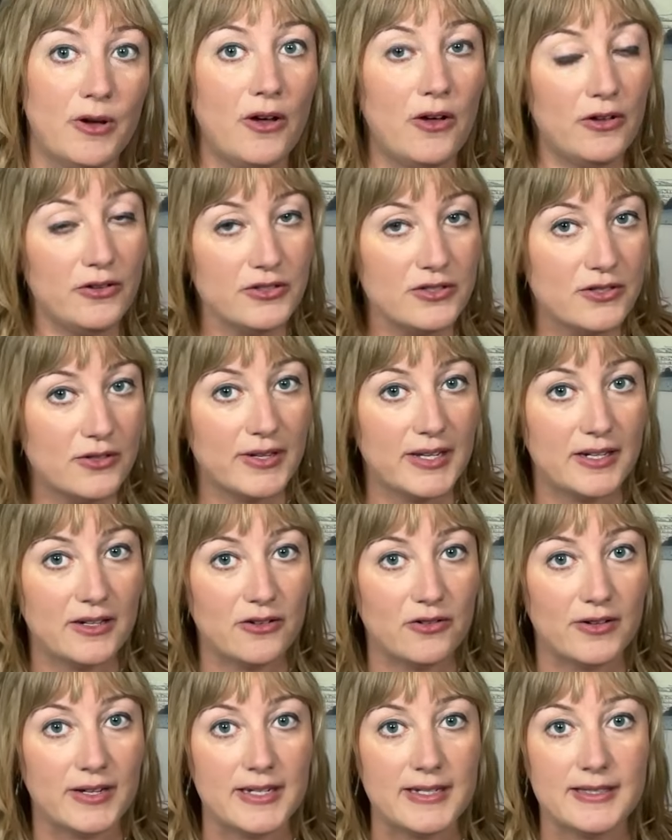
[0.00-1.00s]
also
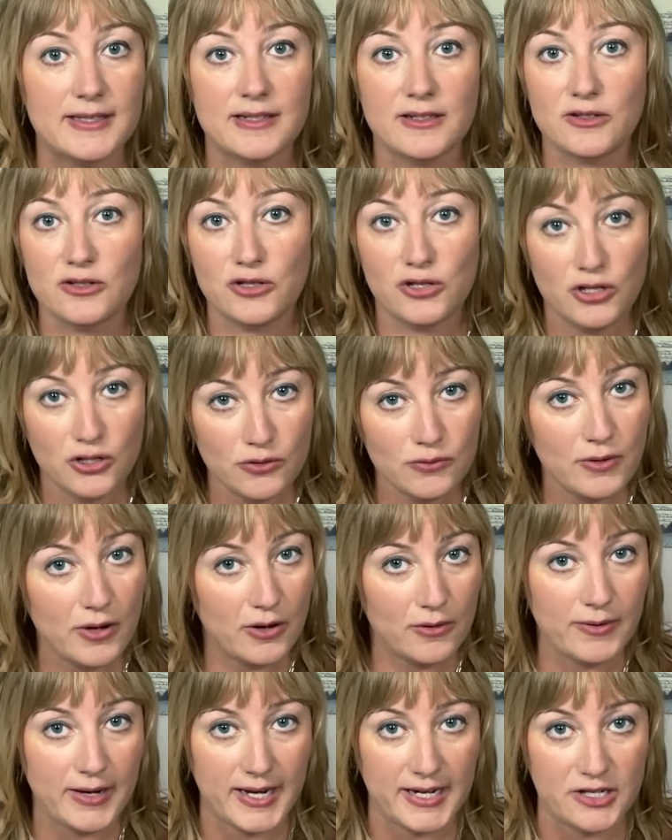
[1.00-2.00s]
increased
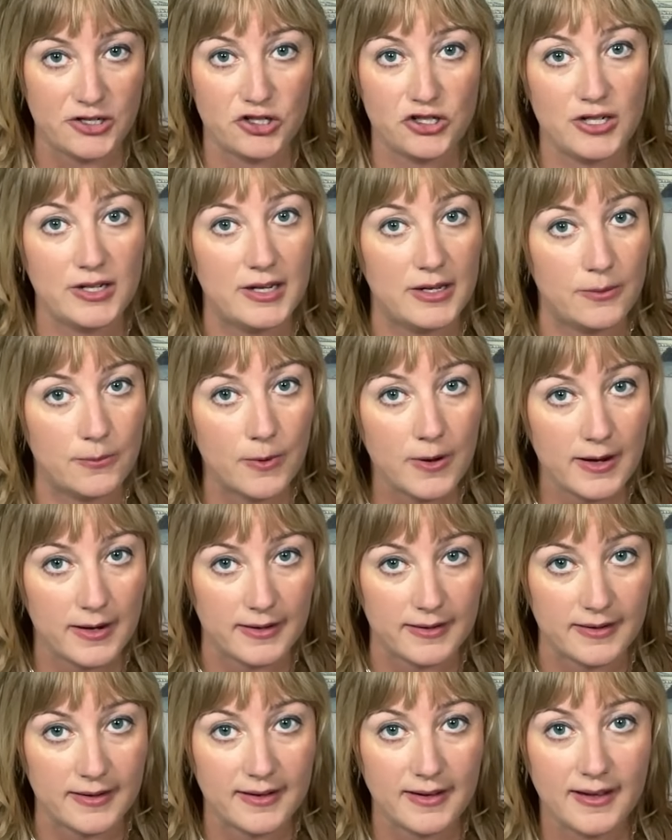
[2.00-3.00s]

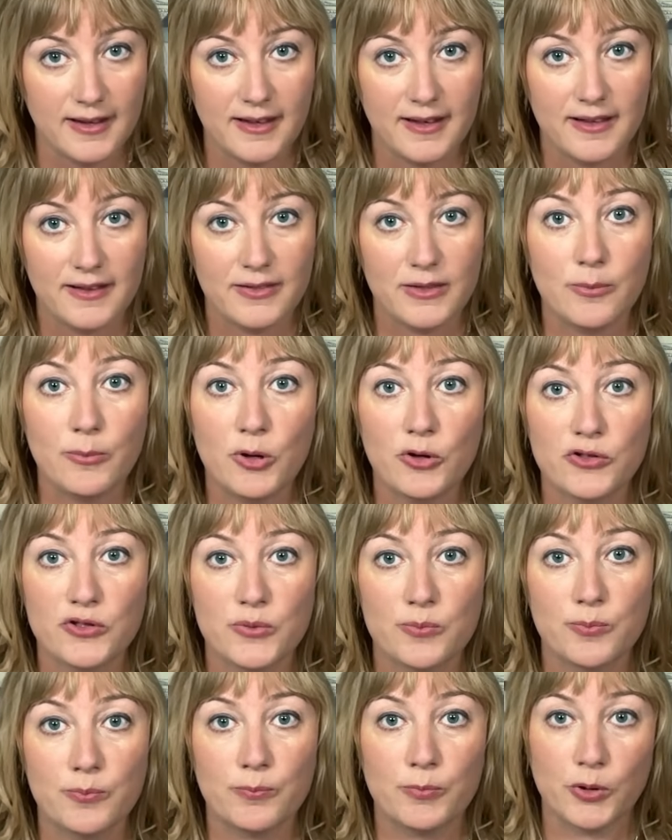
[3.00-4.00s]
2-OH-E1, the most
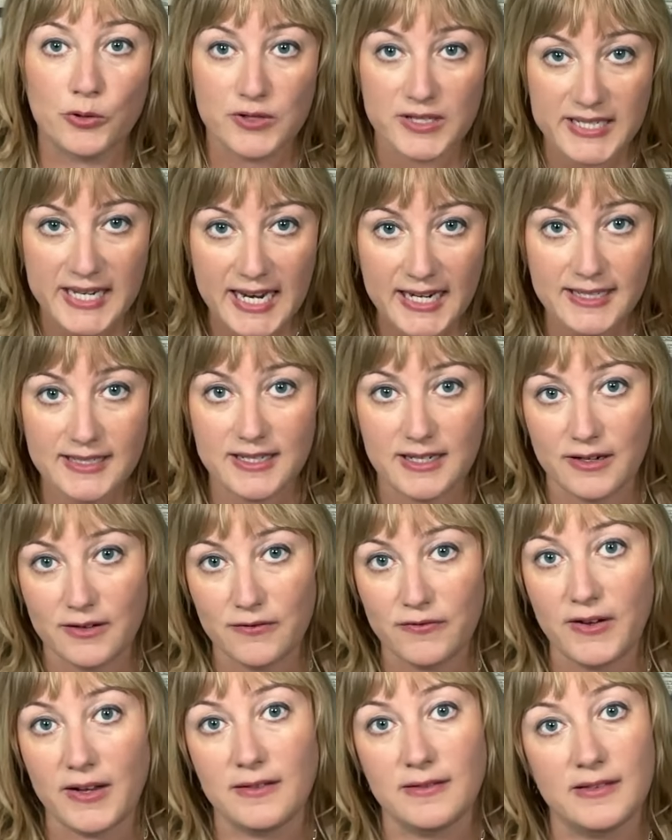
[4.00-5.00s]

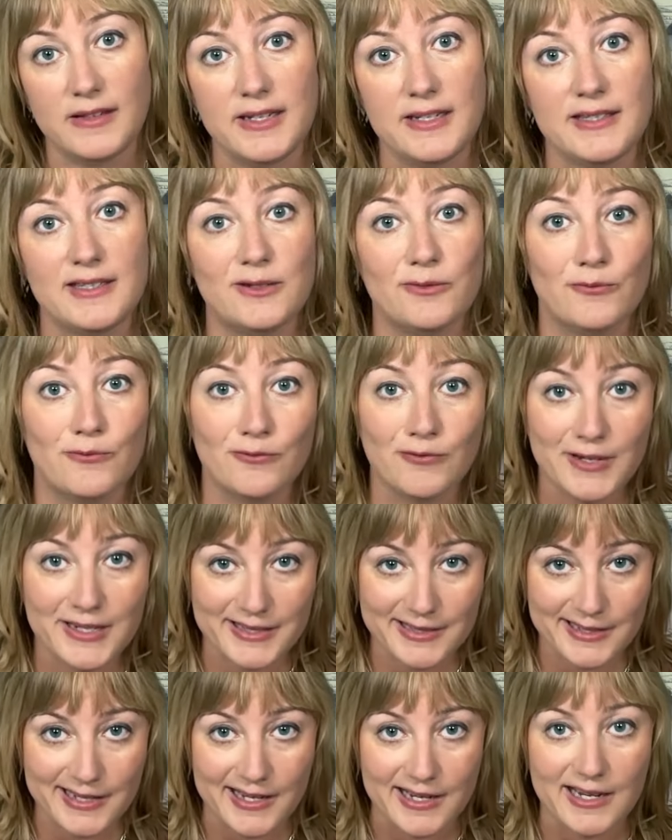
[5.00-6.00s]
protective and least
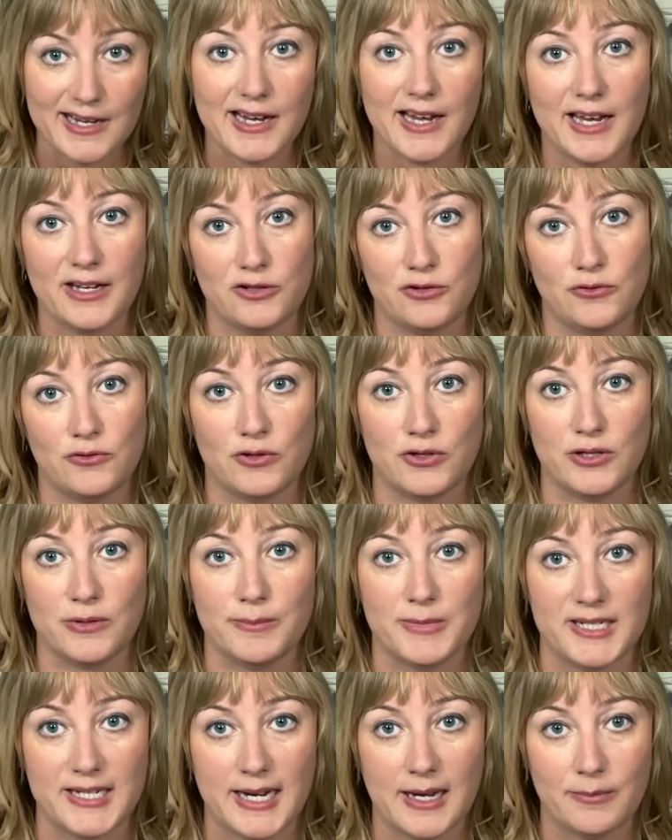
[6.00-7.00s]
risky estrogen
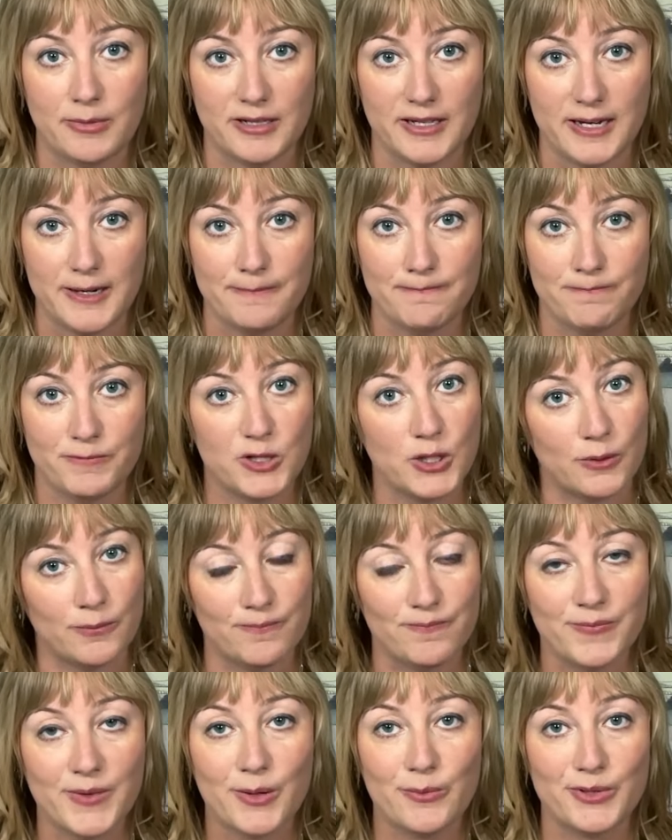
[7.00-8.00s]
metabolite. So
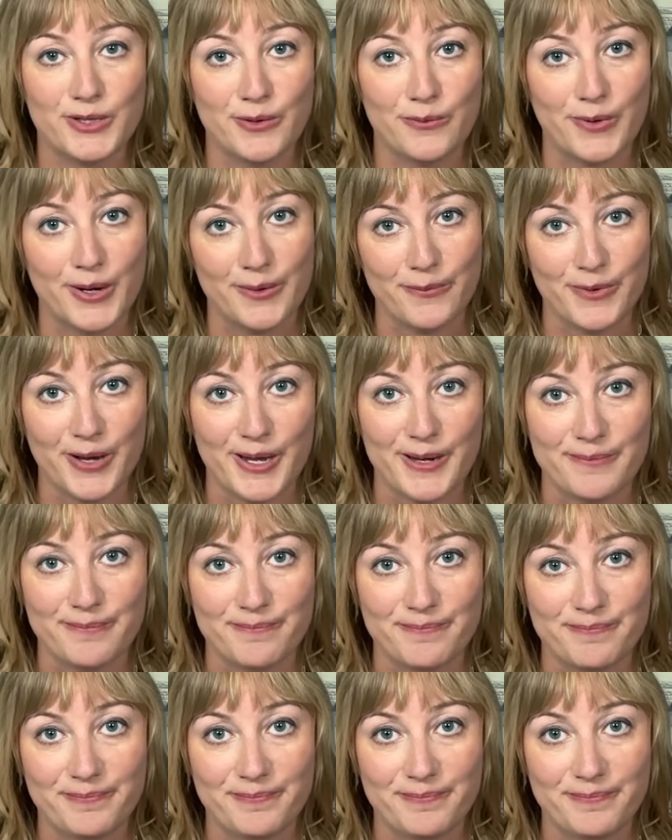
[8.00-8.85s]
it was a win-win.